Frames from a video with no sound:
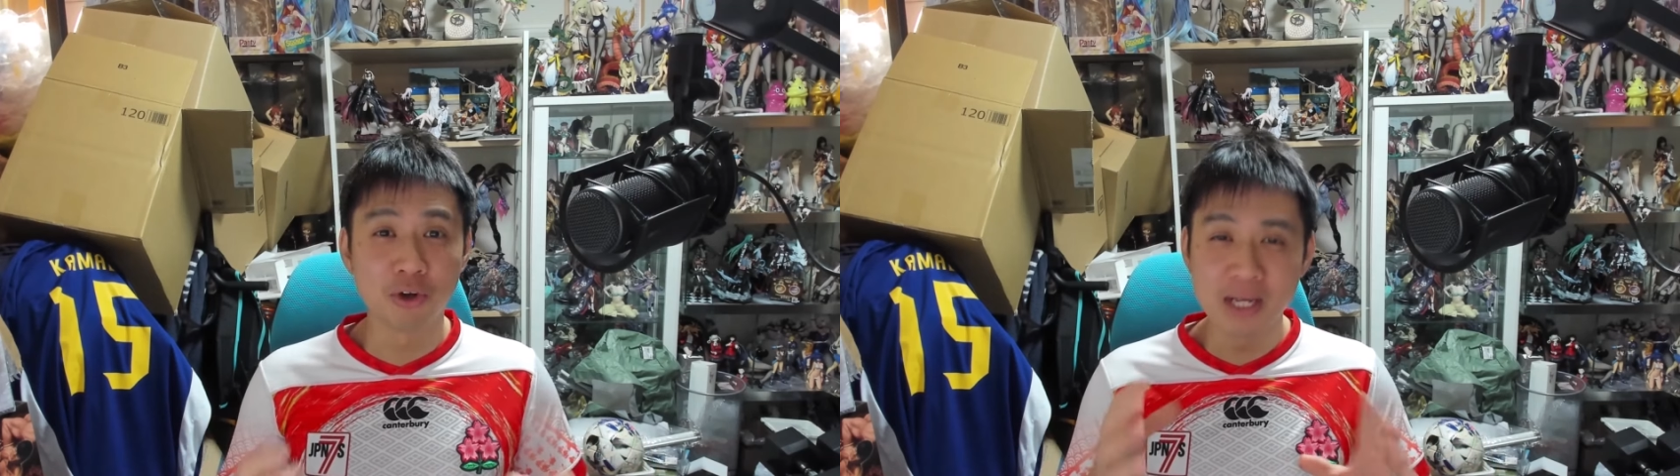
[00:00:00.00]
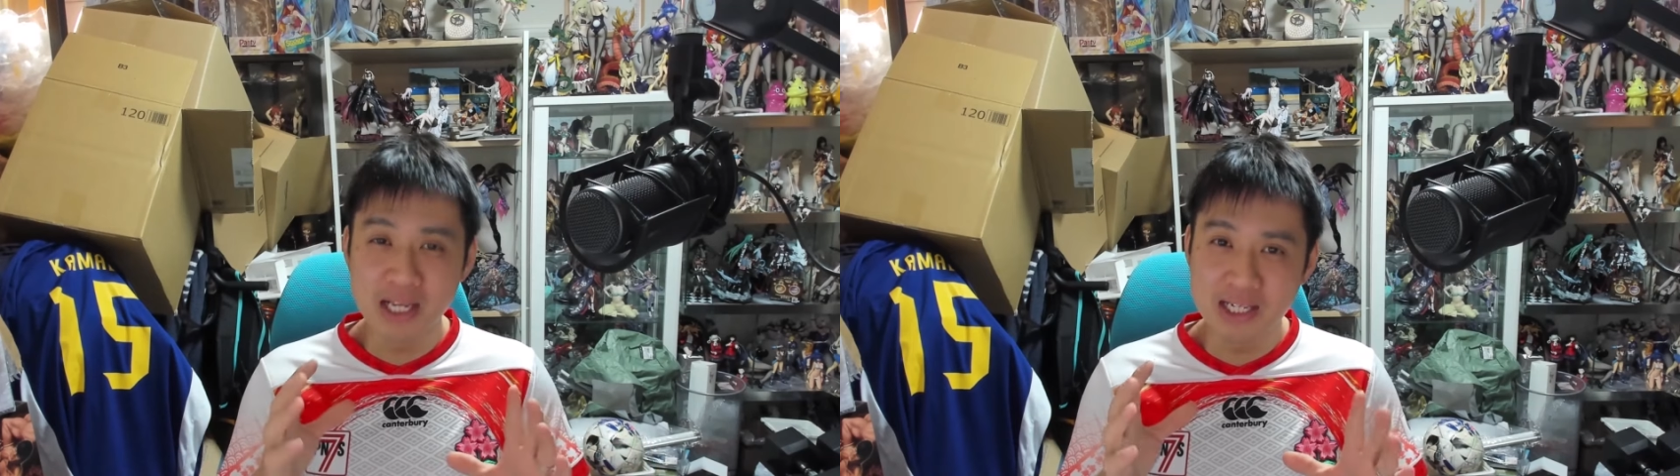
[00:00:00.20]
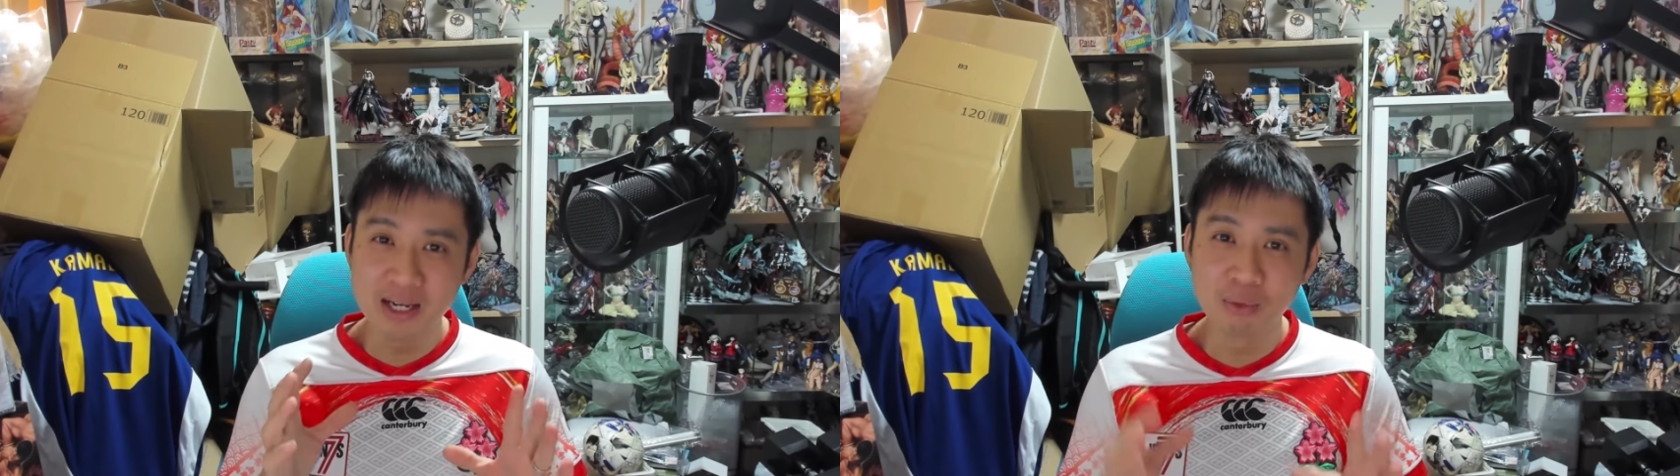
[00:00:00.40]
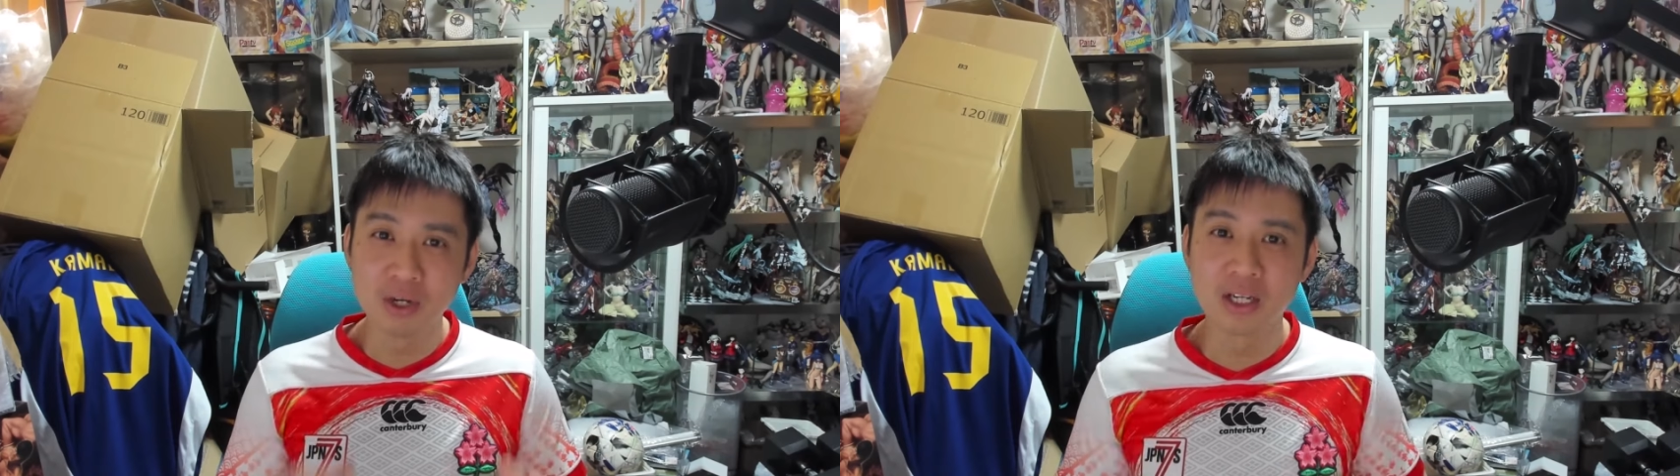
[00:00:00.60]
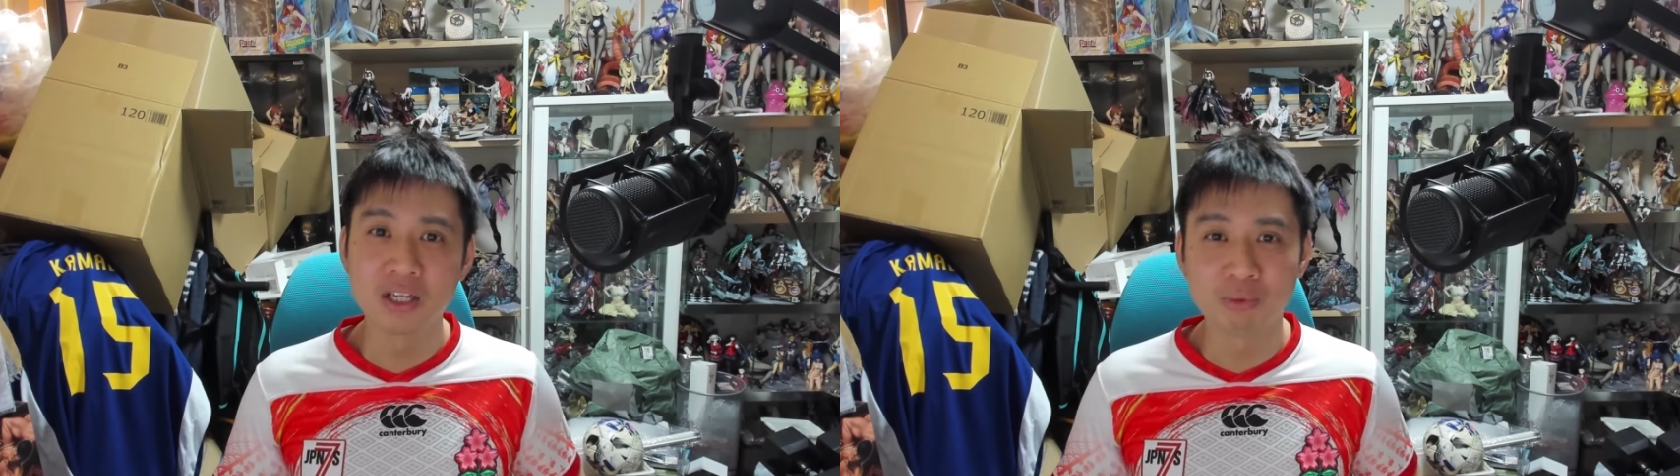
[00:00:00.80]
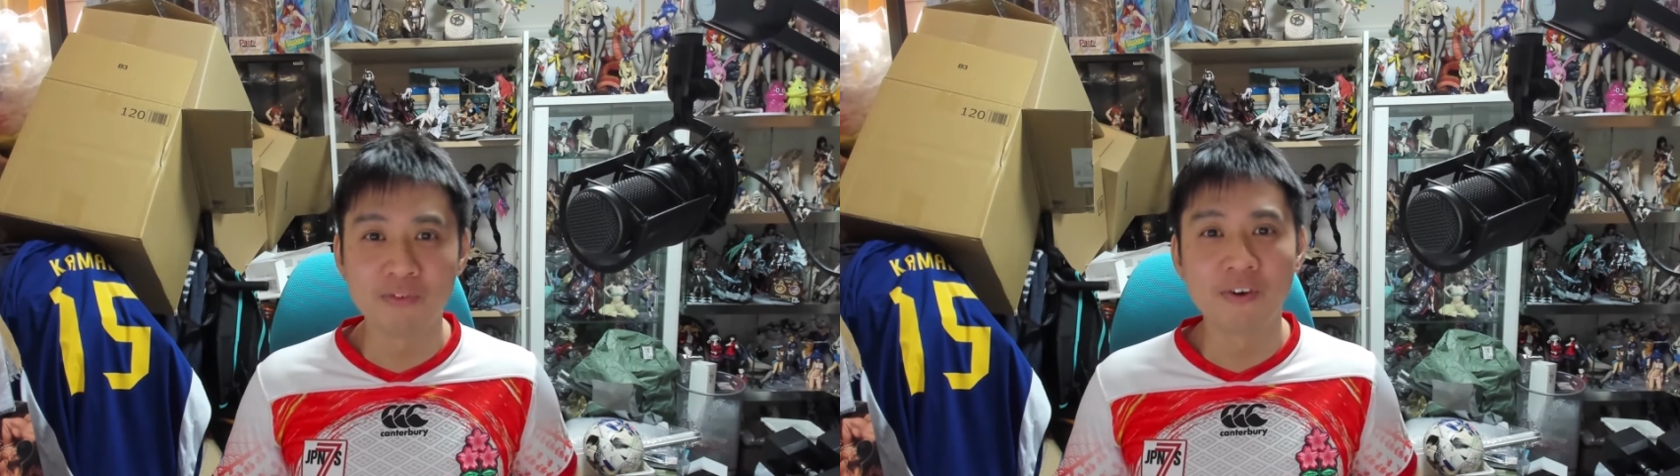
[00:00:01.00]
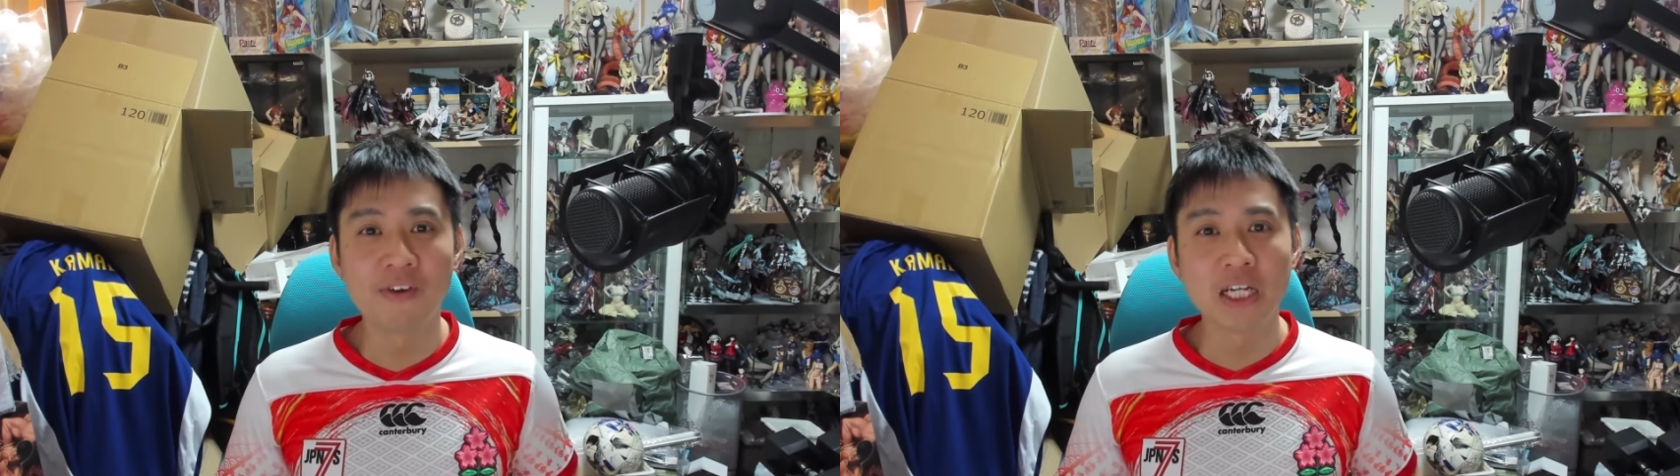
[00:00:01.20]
but he's someone with very